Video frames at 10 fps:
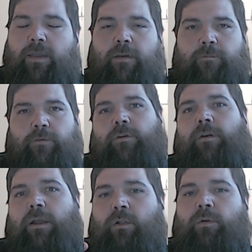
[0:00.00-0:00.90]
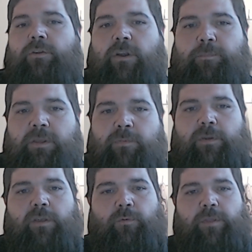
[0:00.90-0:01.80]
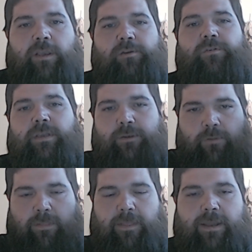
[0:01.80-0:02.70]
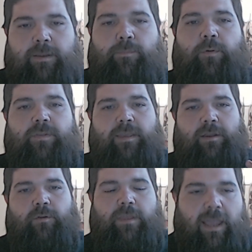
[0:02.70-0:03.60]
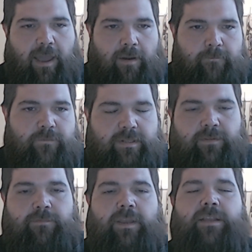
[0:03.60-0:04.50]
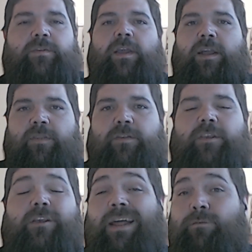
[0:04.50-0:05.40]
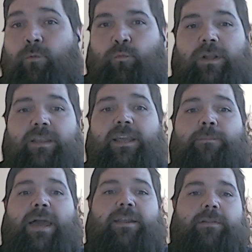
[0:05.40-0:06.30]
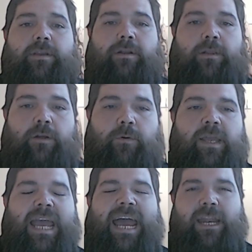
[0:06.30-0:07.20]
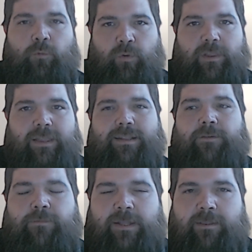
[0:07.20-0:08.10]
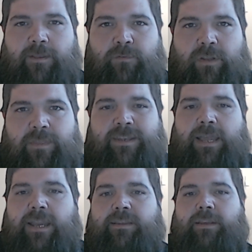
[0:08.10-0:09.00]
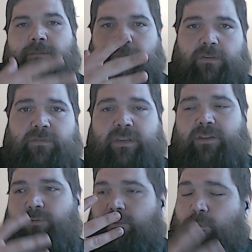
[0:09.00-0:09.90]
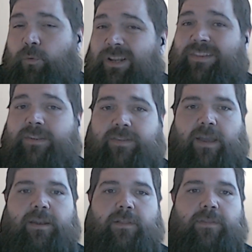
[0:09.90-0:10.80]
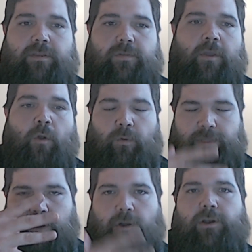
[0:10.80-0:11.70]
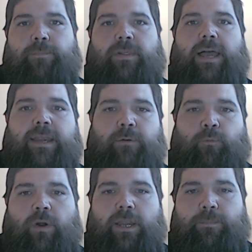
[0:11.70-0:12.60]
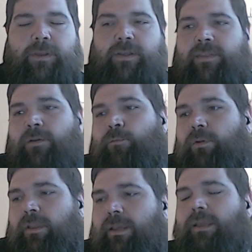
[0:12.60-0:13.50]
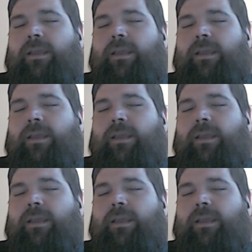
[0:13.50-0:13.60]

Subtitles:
for a glow-in-the-dark piece because what they can do is they can do the lightning bolts, they can do the outfit, the face. This thing can have a really immaculate glow. And I really like the fact that they've done the 1950s or 40s design on this, where they are black and white, because that really,